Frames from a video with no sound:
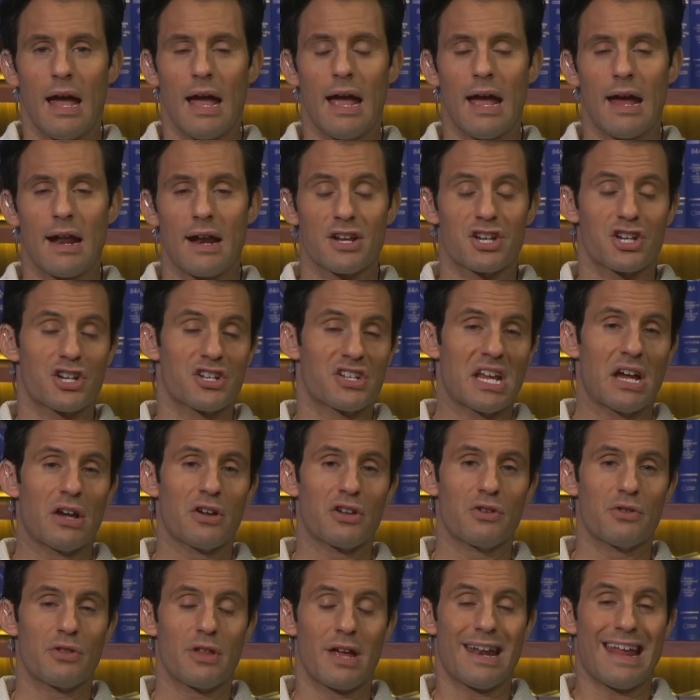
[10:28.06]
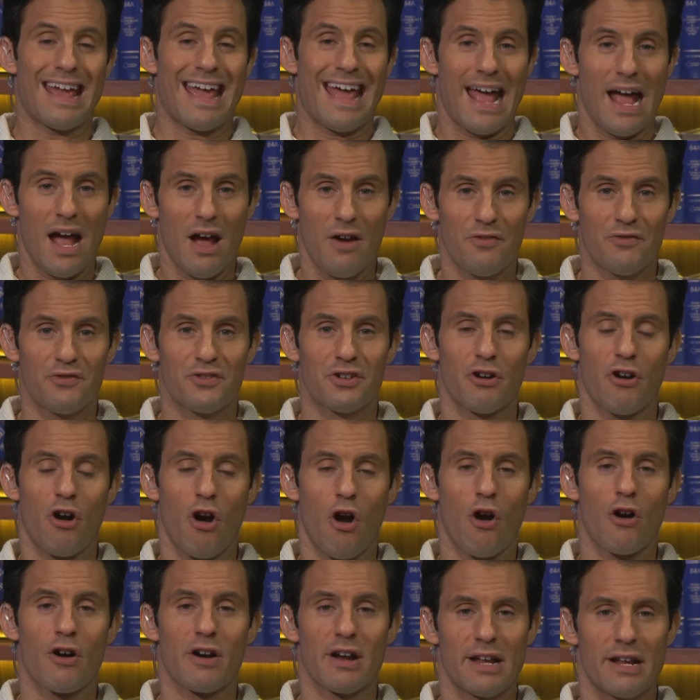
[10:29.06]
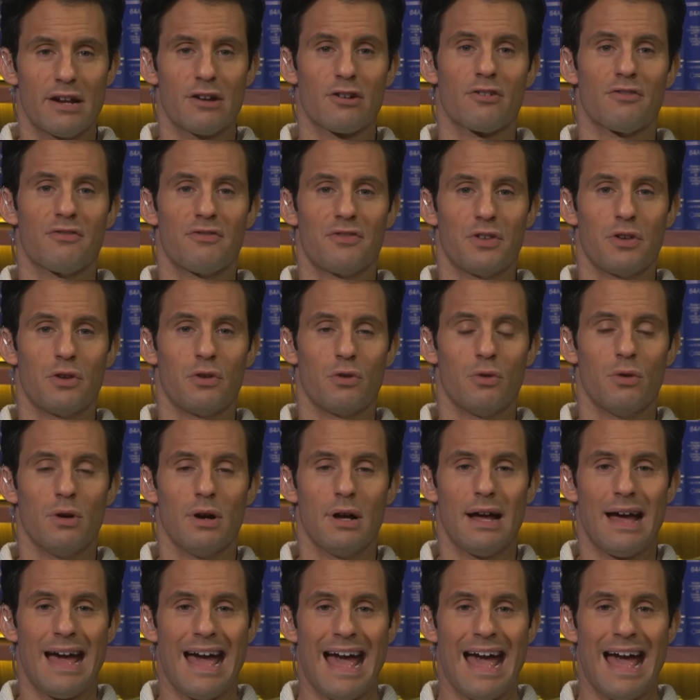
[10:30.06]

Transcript: And I should tell you that after our interview,